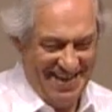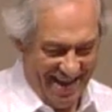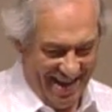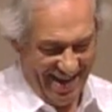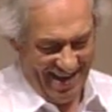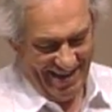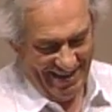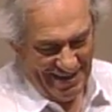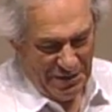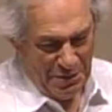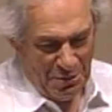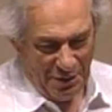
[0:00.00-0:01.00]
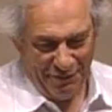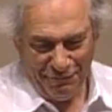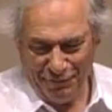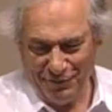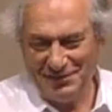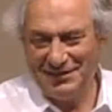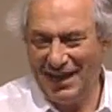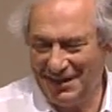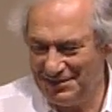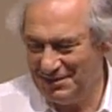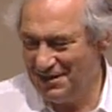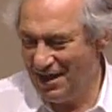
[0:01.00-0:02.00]
uh, uh, first
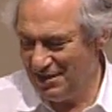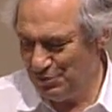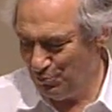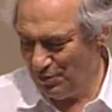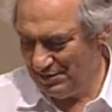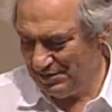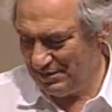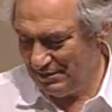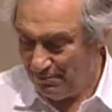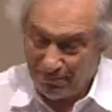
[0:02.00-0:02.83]
exercise was